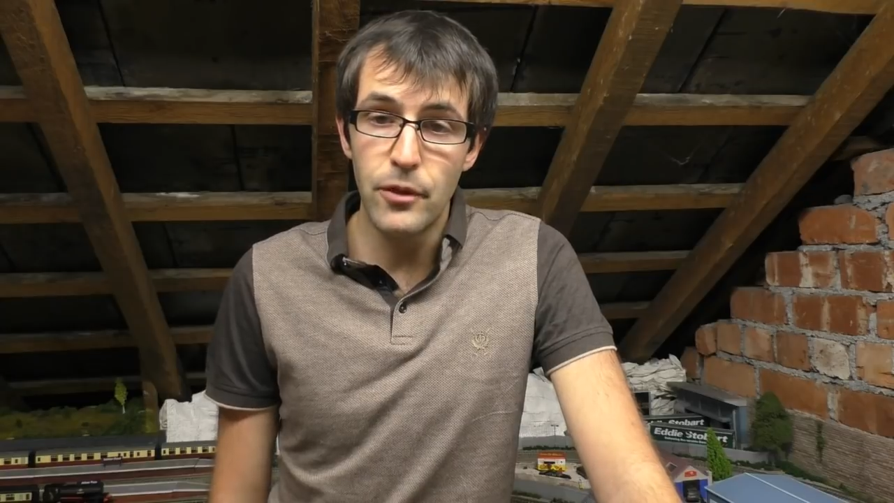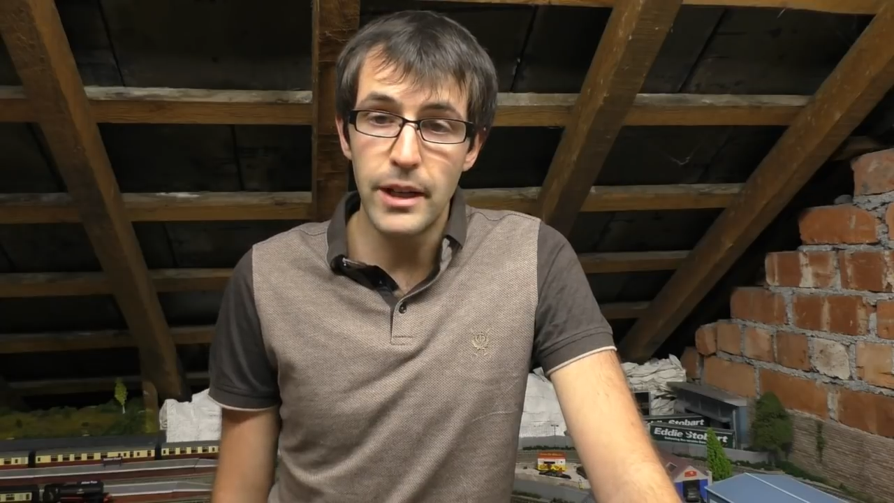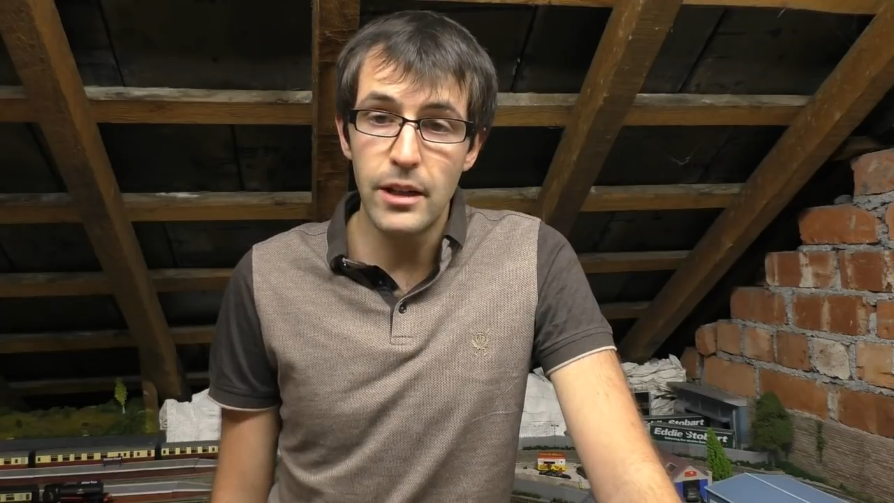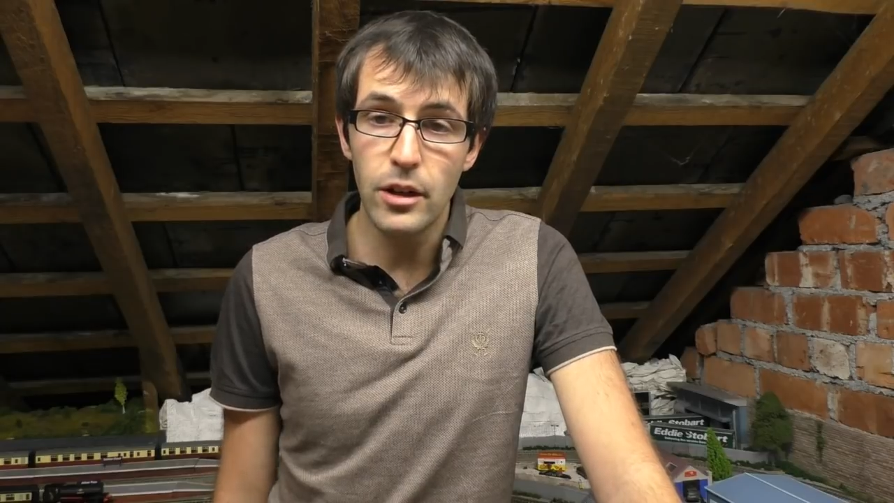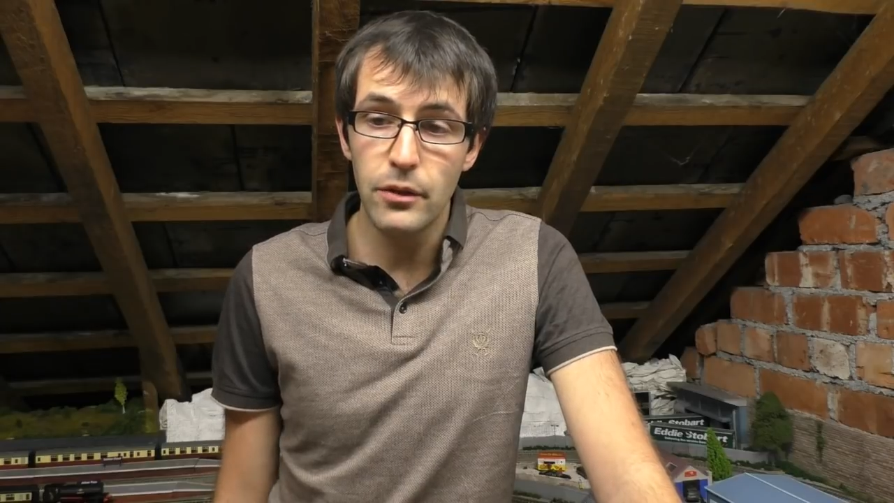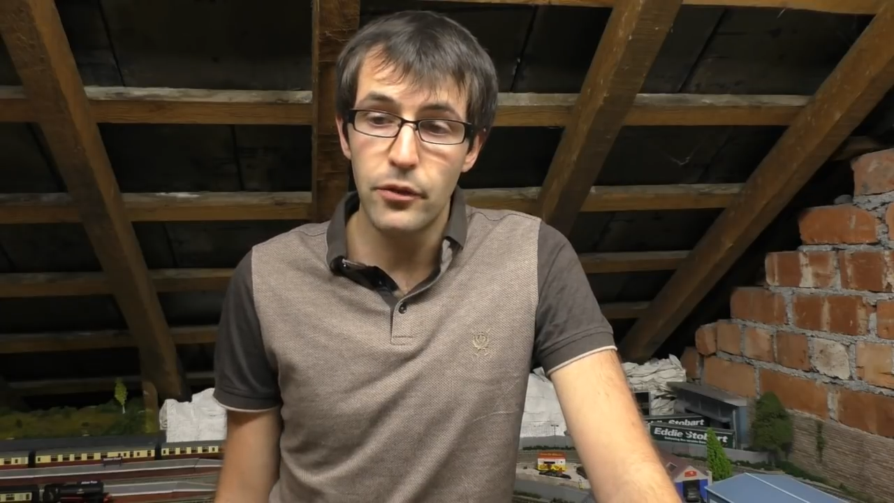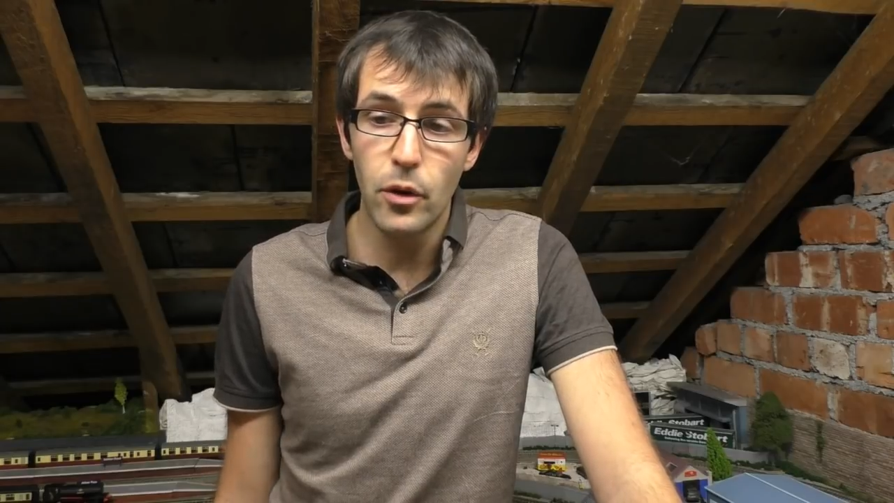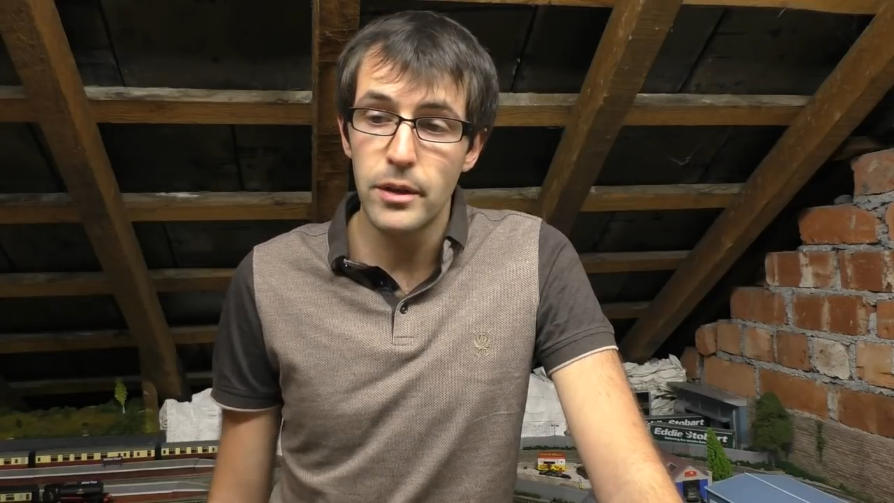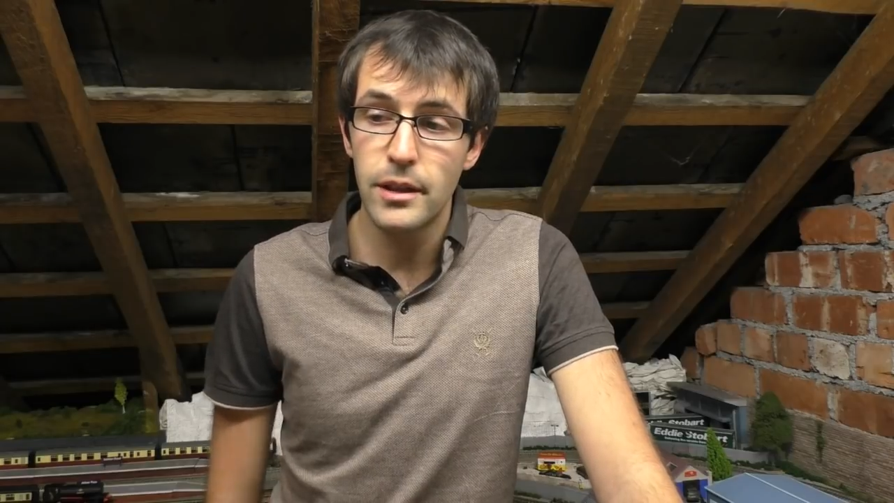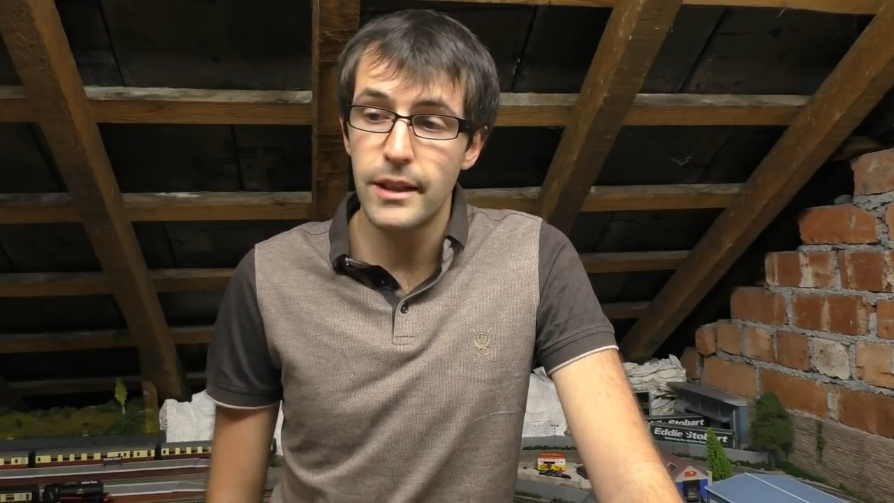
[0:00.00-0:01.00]
really looking
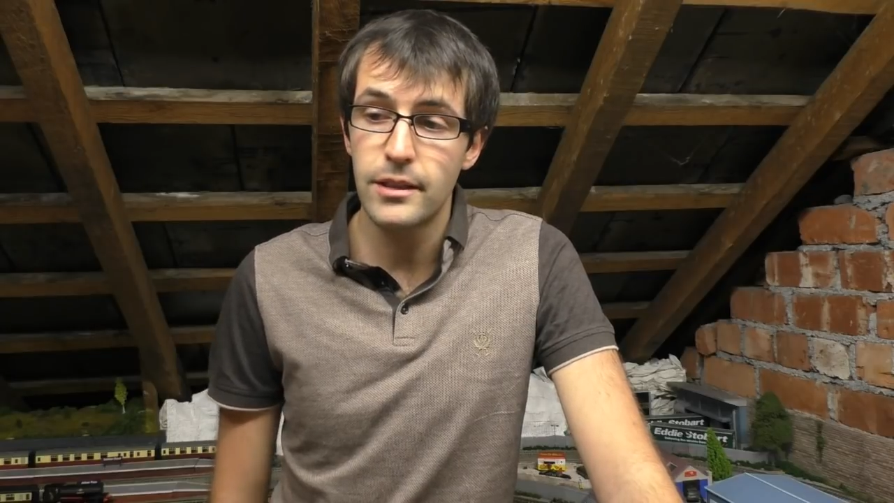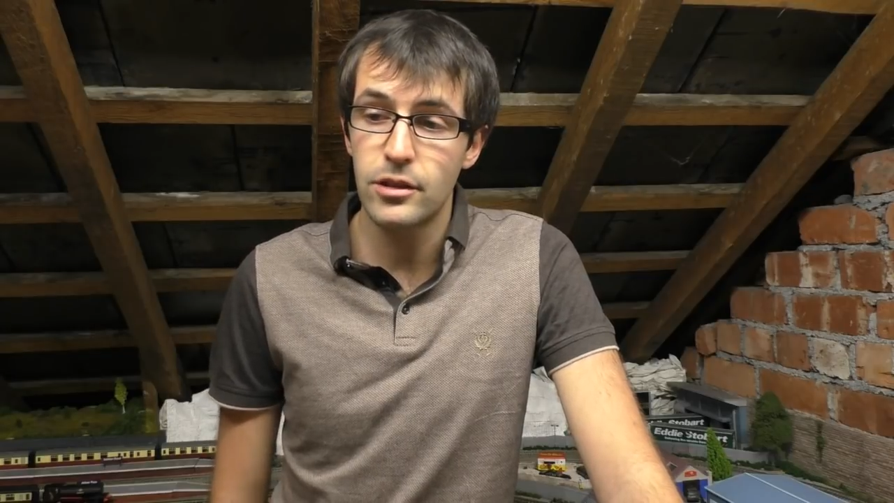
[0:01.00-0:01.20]
forward to this,